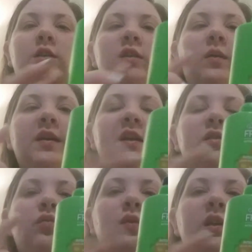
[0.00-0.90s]
So it
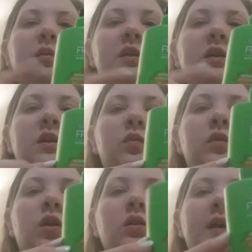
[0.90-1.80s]
is really, really good
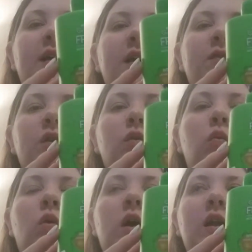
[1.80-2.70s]
with curly hair. If you
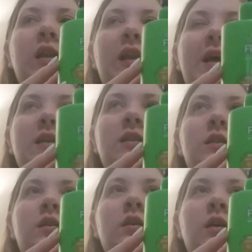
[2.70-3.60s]
want
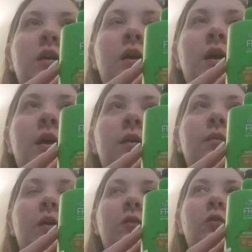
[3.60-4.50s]
less,
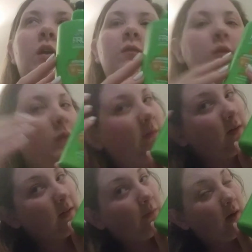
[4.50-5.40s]
if you like,
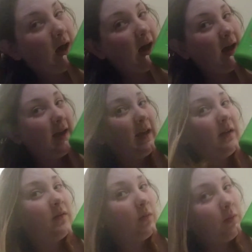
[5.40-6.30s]
for example,
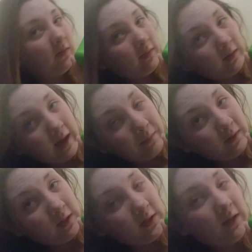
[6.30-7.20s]
I don't put that
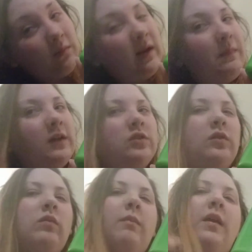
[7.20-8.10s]
much in, but I make sure
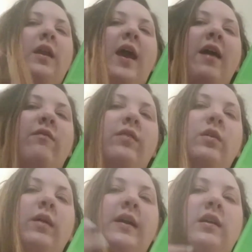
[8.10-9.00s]
to rub it in
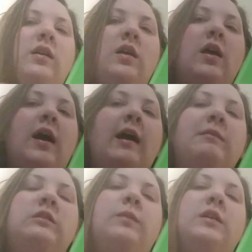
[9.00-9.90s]
everywhere,
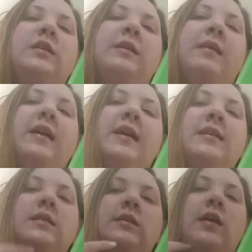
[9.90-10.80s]
especially in my
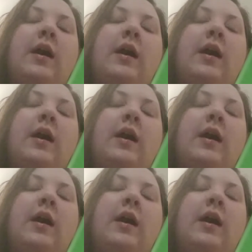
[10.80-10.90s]
ends.